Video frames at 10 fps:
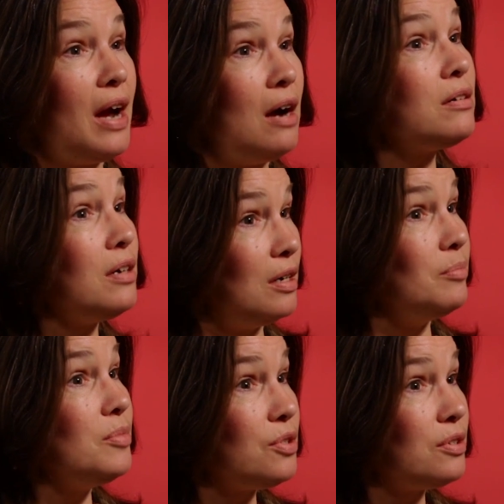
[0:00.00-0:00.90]

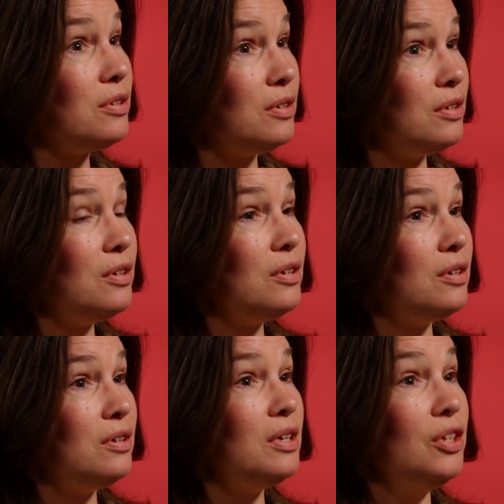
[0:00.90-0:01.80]
outcomes
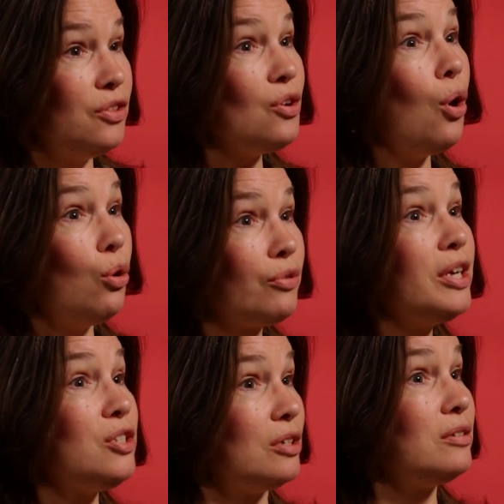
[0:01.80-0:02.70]
in the whole
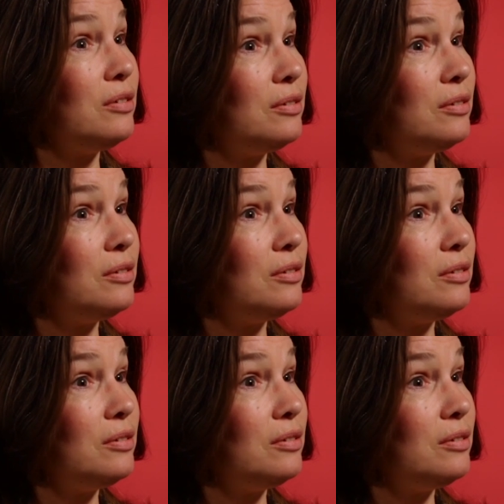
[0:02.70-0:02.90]
region.